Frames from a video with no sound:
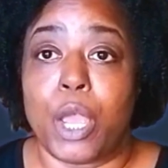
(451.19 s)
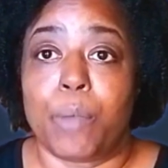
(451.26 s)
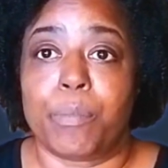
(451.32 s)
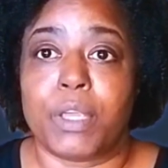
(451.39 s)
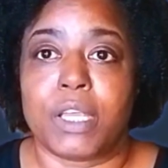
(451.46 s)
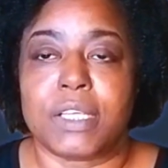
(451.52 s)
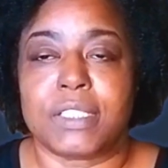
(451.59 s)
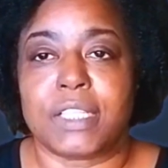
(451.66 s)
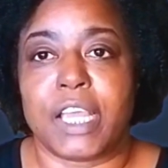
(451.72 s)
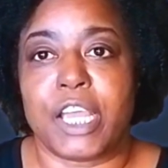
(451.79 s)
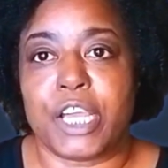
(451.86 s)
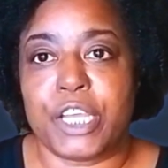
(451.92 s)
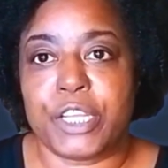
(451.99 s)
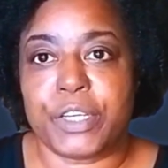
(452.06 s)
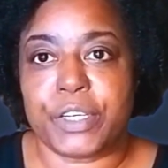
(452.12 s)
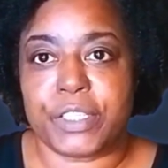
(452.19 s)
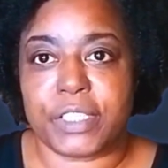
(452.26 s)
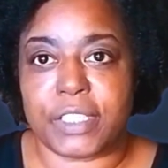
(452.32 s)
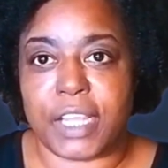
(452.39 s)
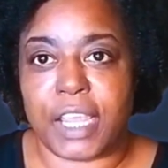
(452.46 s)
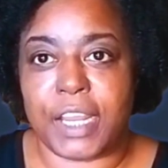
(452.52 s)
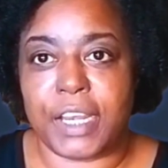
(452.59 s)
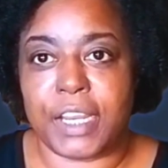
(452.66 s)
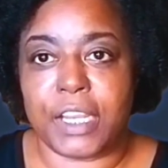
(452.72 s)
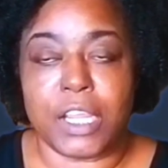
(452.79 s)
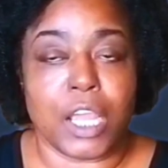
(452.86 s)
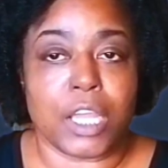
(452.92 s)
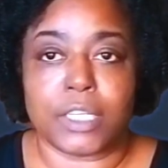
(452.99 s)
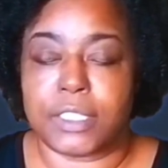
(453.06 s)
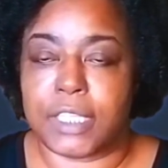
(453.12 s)
because that understanding
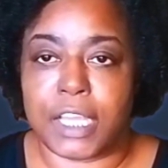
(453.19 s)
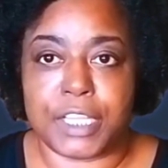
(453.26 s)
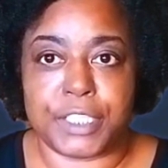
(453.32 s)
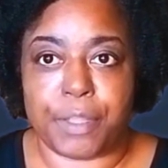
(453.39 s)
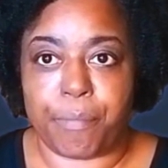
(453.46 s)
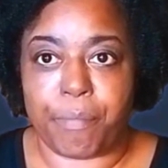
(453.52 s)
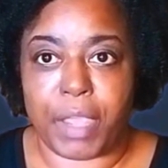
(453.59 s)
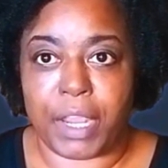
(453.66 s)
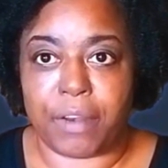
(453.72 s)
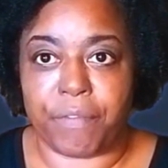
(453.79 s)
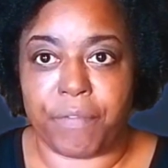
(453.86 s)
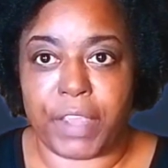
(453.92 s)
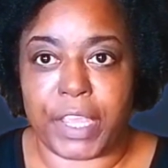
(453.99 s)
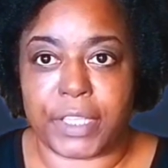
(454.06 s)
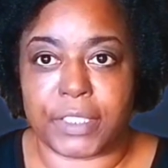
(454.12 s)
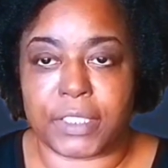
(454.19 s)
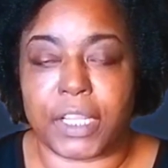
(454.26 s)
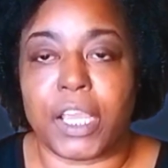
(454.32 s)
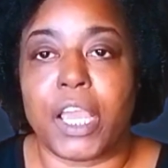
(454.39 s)
doesn't manifest.